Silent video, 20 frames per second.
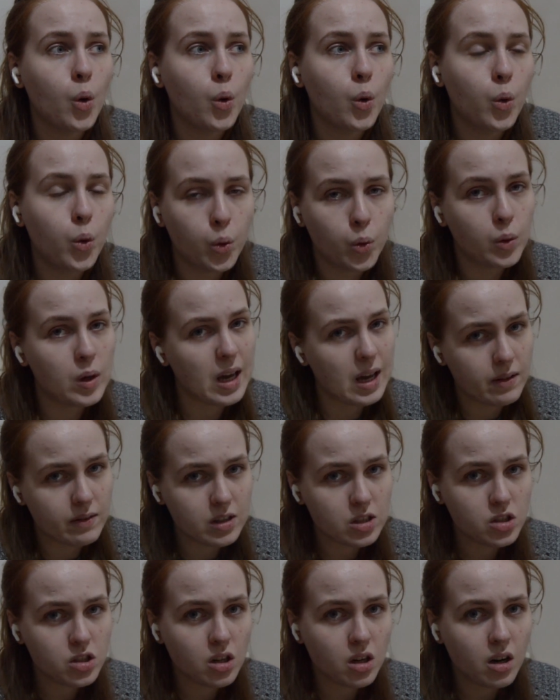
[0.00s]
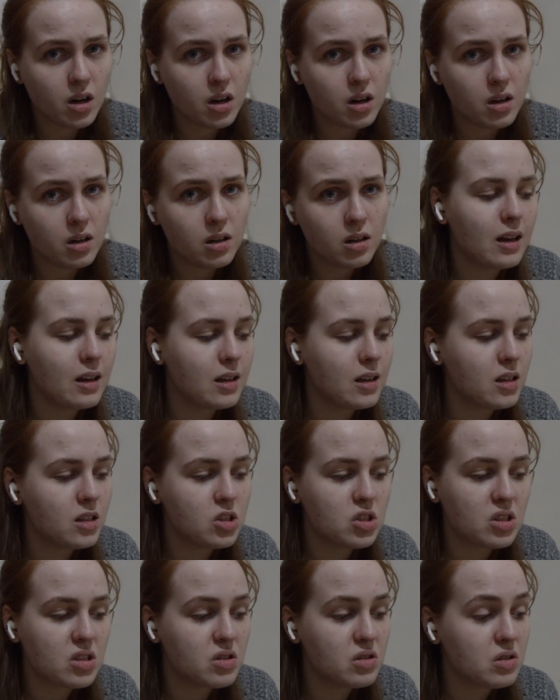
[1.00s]
who gave it to her. He
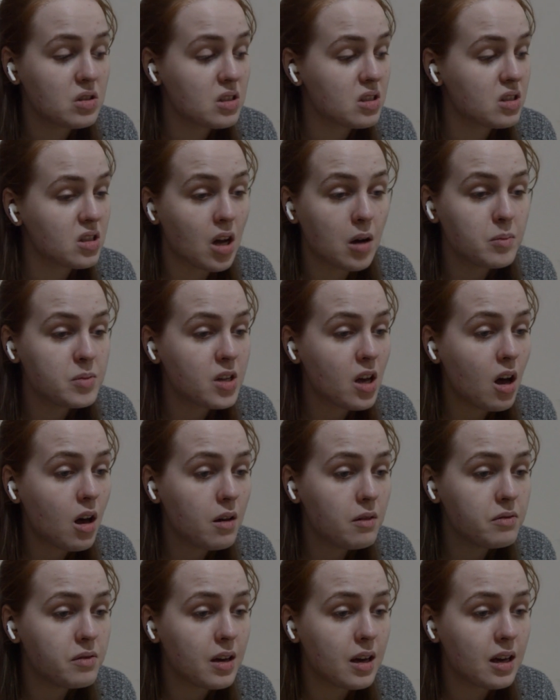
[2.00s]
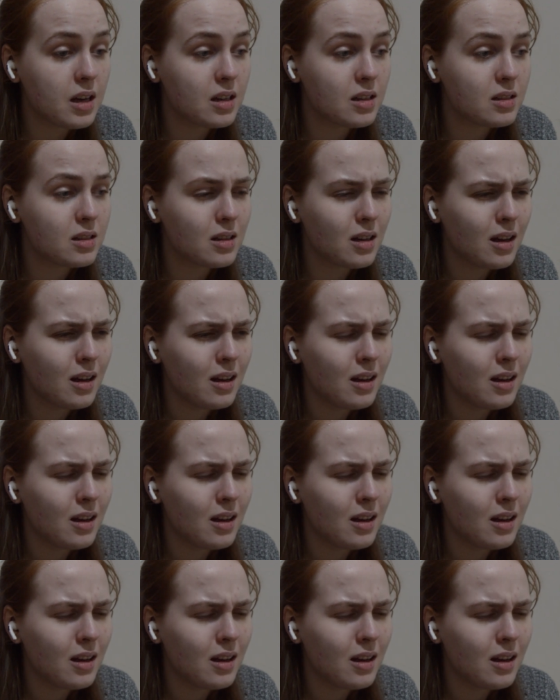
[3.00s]
just stomps off, and